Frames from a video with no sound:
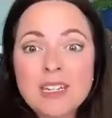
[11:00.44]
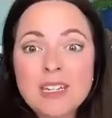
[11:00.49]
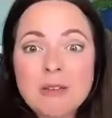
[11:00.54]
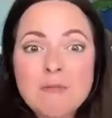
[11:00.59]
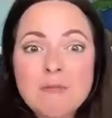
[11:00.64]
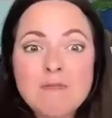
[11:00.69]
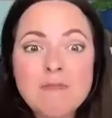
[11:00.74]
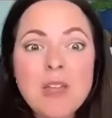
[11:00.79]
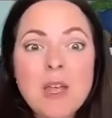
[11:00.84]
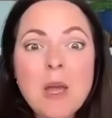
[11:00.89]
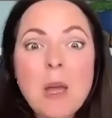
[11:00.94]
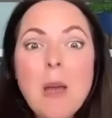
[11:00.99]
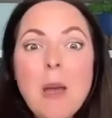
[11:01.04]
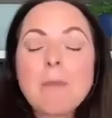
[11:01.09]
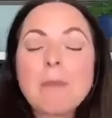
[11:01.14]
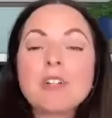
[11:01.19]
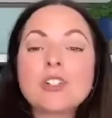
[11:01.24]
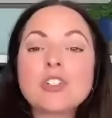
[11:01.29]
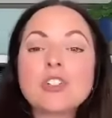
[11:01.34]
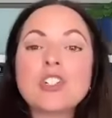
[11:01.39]
team,
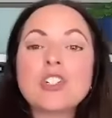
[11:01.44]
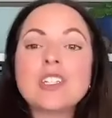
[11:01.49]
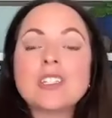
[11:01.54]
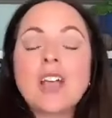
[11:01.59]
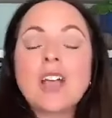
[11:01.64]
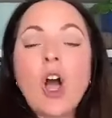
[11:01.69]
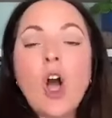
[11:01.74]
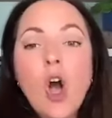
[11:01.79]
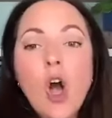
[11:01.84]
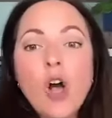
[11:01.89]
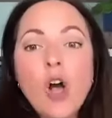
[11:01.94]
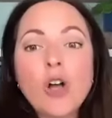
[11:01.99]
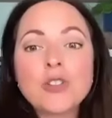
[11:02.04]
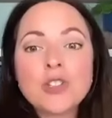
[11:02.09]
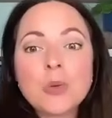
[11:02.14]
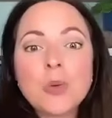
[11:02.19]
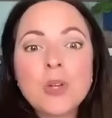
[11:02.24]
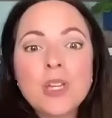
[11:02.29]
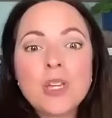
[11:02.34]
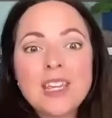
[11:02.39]
but she's
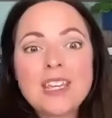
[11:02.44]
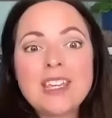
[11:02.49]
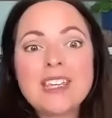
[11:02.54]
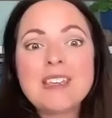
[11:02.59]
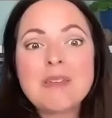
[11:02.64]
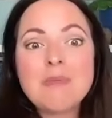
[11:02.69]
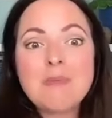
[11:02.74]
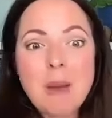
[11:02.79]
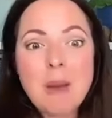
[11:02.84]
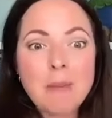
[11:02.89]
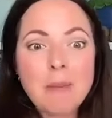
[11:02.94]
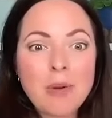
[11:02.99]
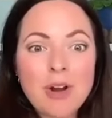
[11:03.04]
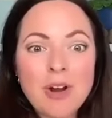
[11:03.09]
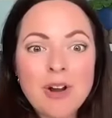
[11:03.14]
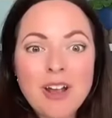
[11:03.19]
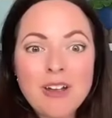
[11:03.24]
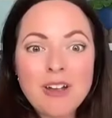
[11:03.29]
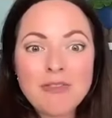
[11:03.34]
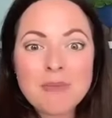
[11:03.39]
also a key
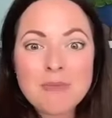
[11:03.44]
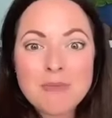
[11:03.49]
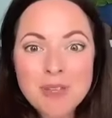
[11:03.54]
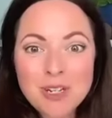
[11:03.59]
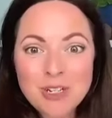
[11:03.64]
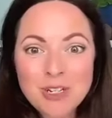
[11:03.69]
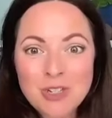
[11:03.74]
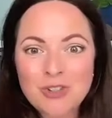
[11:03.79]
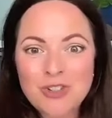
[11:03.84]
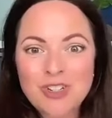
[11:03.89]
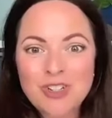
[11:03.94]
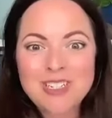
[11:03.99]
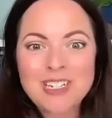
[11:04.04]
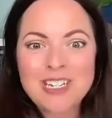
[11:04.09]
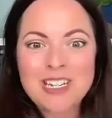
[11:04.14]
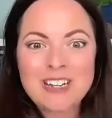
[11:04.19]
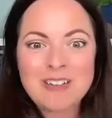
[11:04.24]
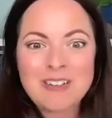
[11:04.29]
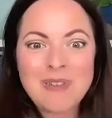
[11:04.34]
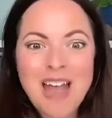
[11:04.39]
member of the ministry
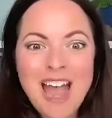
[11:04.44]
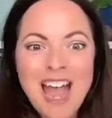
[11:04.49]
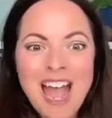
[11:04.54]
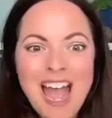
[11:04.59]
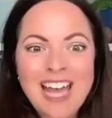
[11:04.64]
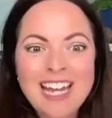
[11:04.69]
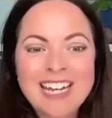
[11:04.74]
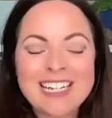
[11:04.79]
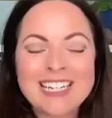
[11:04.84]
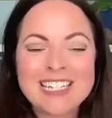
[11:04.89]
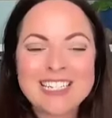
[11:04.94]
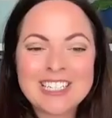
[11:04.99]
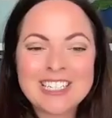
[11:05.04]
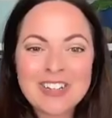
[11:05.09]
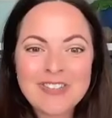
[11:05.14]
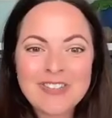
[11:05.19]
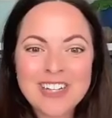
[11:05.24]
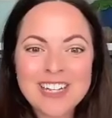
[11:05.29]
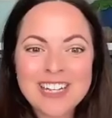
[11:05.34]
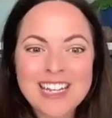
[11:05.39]
team at
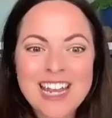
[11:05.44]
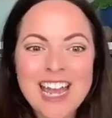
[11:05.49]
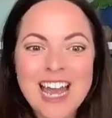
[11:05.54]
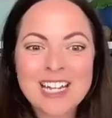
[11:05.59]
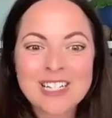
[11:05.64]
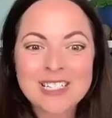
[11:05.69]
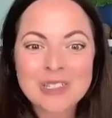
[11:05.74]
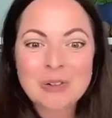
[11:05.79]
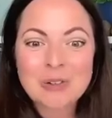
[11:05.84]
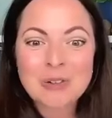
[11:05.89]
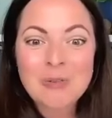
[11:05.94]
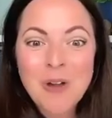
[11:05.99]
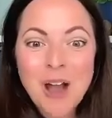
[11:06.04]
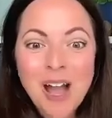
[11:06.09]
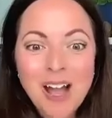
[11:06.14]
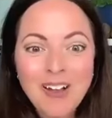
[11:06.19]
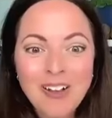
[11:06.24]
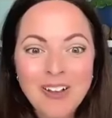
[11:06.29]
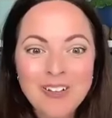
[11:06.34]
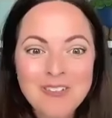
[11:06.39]
Nativity as
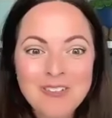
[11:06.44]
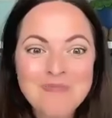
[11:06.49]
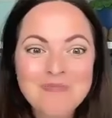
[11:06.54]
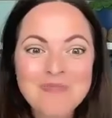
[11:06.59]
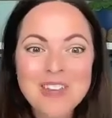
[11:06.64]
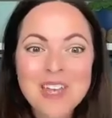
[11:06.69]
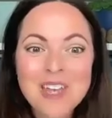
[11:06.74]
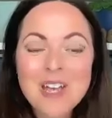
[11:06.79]
well.